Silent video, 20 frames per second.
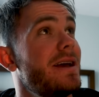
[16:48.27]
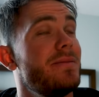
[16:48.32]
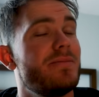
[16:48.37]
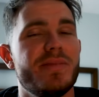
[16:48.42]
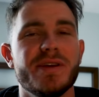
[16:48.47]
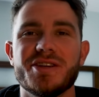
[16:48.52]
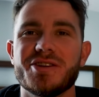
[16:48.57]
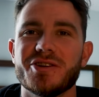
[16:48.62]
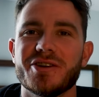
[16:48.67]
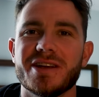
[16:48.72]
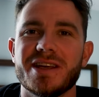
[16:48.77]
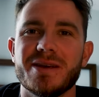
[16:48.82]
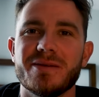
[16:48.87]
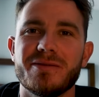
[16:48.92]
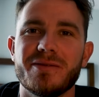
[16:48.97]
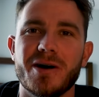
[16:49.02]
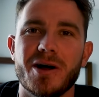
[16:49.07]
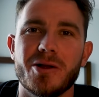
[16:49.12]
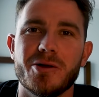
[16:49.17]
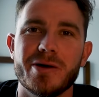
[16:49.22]
yeah, be sure to keep
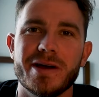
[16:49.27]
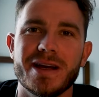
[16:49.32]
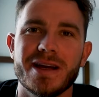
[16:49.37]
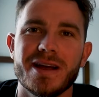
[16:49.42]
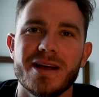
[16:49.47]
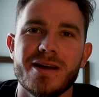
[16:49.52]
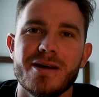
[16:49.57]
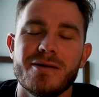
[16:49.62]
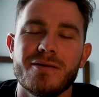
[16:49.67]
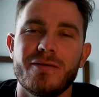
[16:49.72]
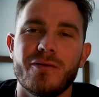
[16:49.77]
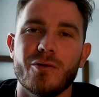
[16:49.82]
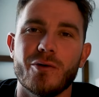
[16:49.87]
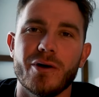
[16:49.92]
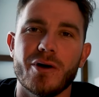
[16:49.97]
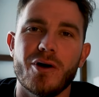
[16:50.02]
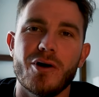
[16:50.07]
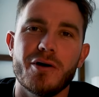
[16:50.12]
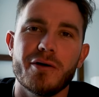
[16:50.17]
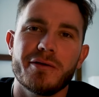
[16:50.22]
following
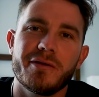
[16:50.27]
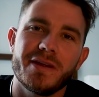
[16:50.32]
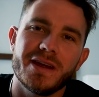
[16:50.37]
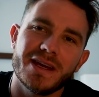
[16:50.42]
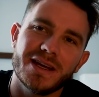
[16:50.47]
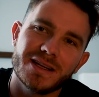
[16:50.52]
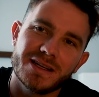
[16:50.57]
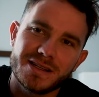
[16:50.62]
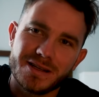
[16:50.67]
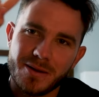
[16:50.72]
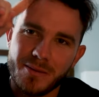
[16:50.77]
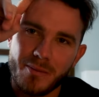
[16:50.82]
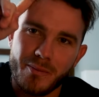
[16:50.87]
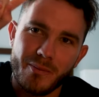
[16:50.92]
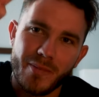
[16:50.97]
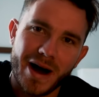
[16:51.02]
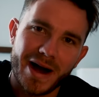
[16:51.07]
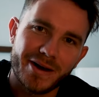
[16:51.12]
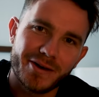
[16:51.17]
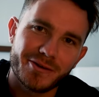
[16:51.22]
for all things
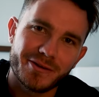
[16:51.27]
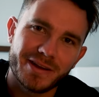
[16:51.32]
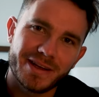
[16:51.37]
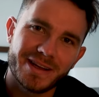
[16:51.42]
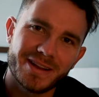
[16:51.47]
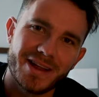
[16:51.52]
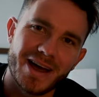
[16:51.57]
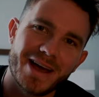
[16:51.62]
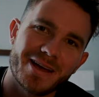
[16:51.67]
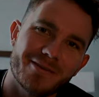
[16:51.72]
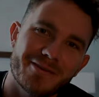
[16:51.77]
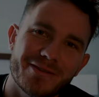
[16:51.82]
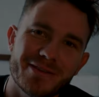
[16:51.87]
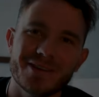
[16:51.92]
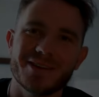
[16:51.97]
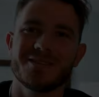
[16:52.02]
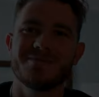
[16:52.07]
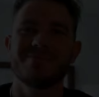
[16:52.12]
minor league life.